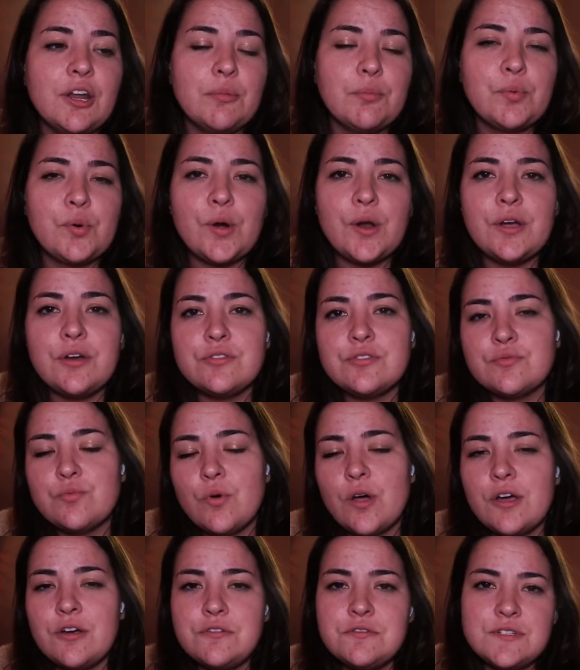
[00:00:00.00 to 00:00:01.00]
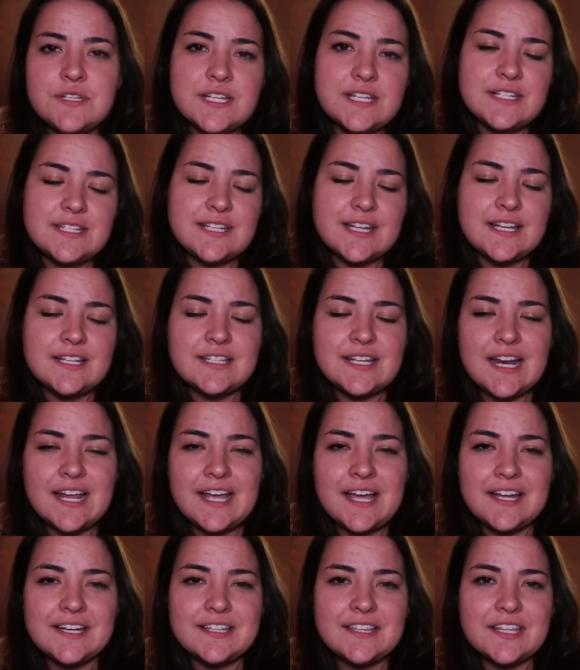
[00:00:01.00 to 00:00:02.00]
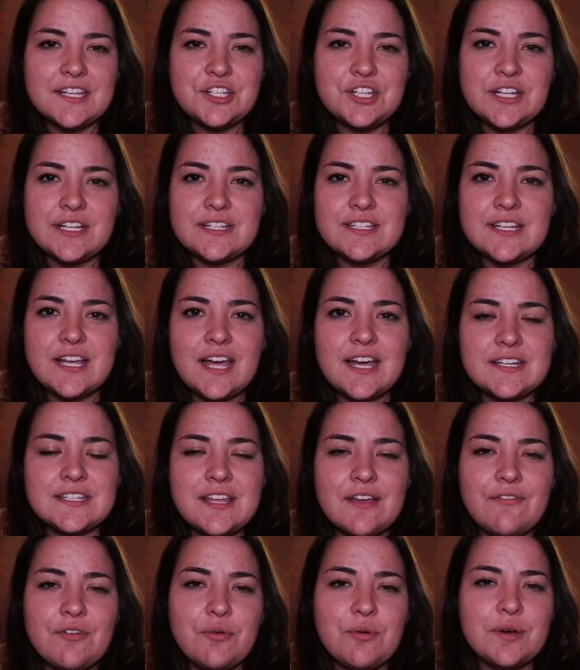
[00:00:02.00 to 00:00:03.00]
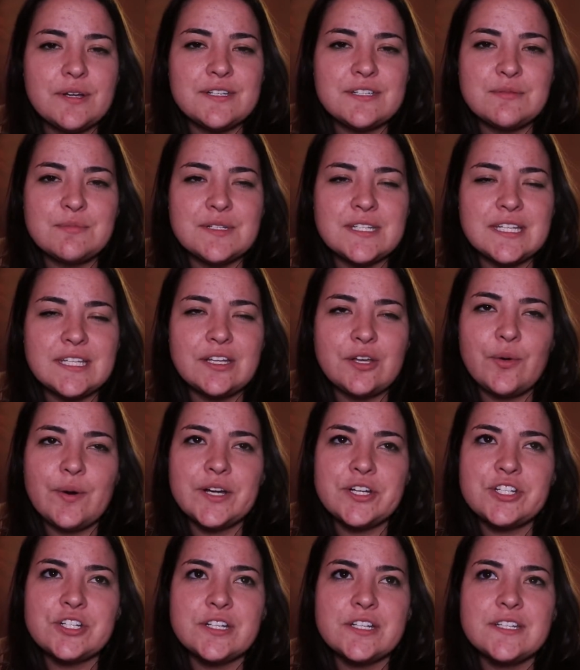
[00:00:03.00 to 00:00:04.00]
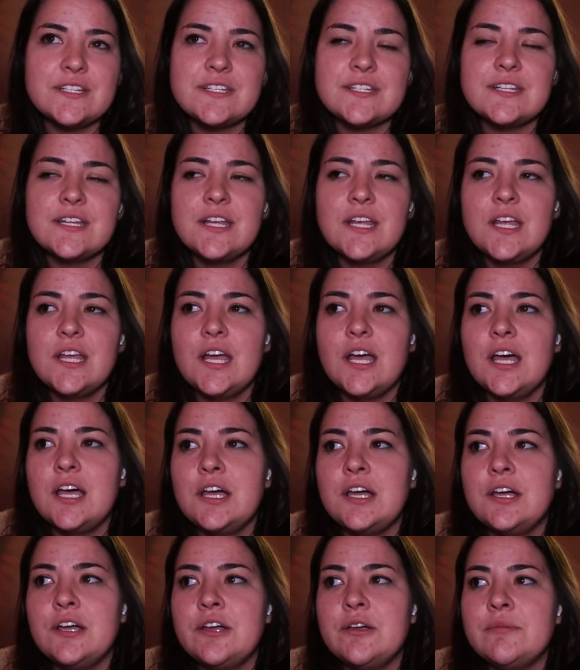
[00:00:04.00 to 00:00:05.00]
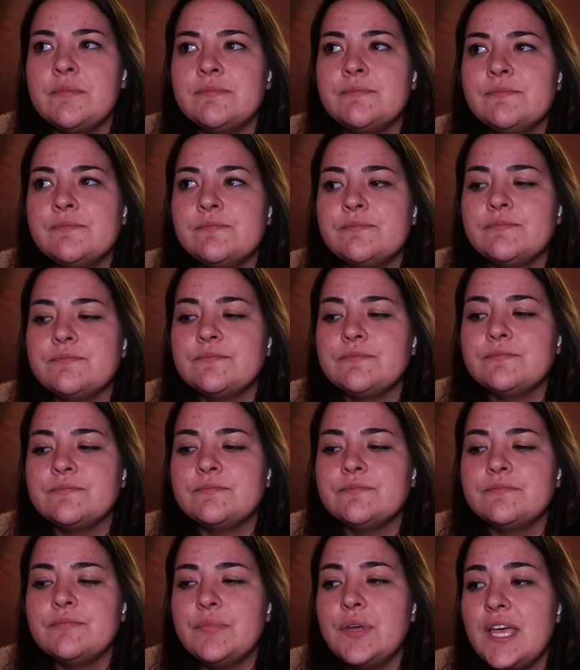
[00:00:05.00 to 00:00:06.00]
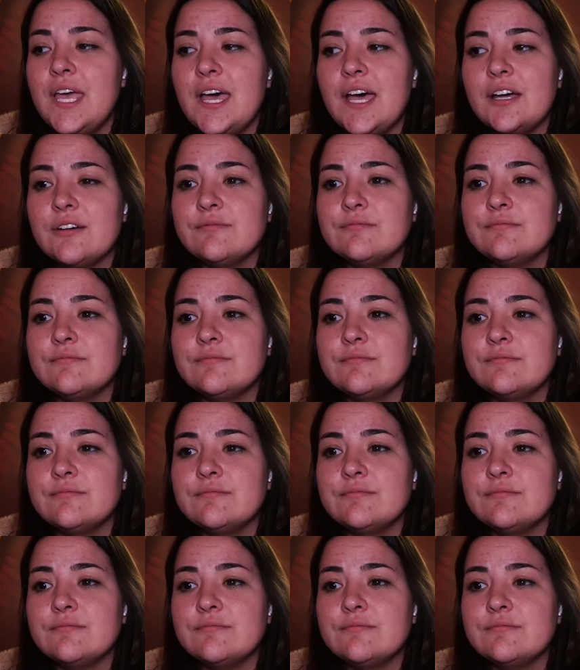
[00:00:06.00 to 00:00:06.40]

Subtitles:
pros, woes, insights, and I got the chance to ask everyone some silly questions. But yeah,